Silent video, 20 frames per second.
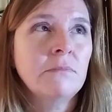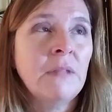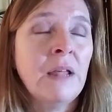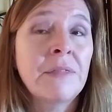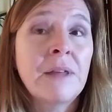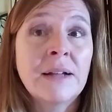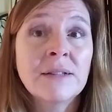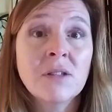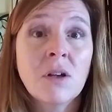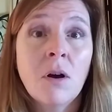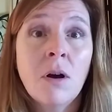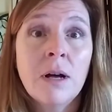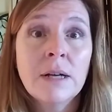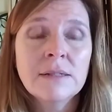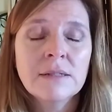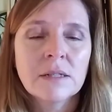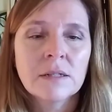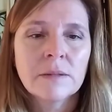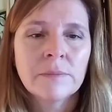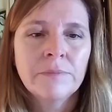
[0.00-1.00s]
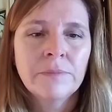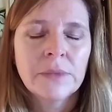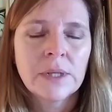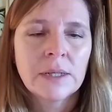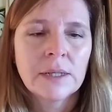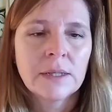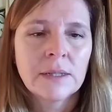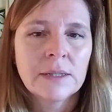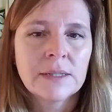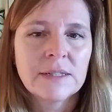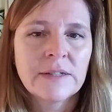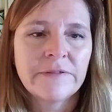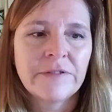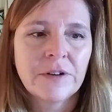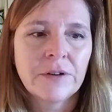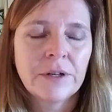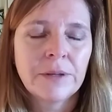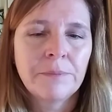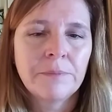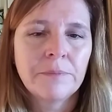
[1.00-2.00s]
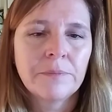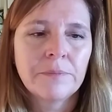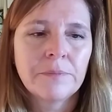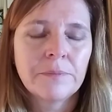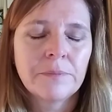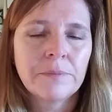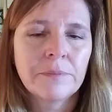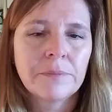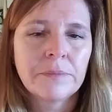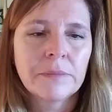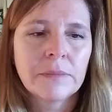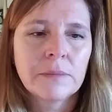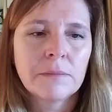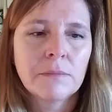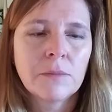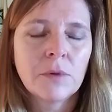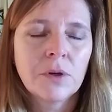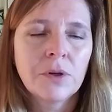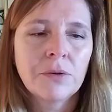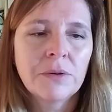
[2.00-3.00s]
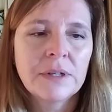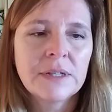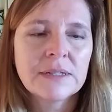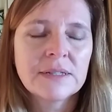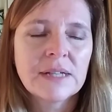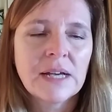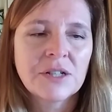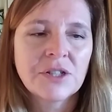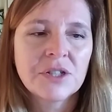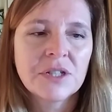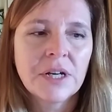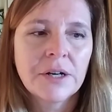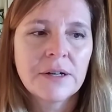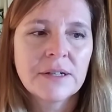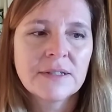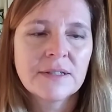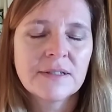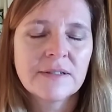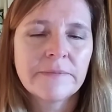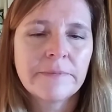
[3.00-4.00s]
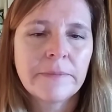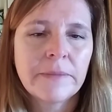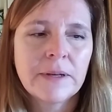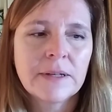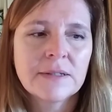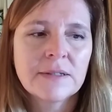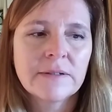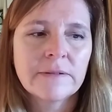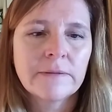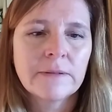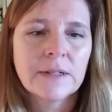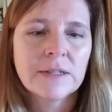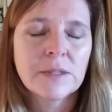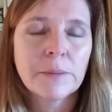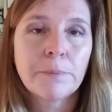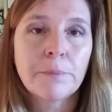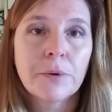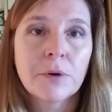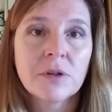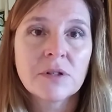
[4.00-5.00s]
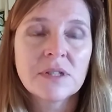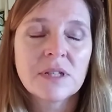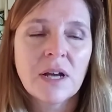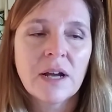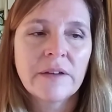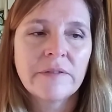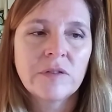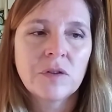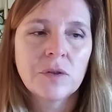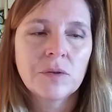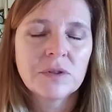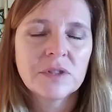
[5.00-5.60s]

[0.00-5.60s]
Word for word: that's awesome. Uh, it's a very Mercury in Sagittarius is a, it's a it's a bird's eye view.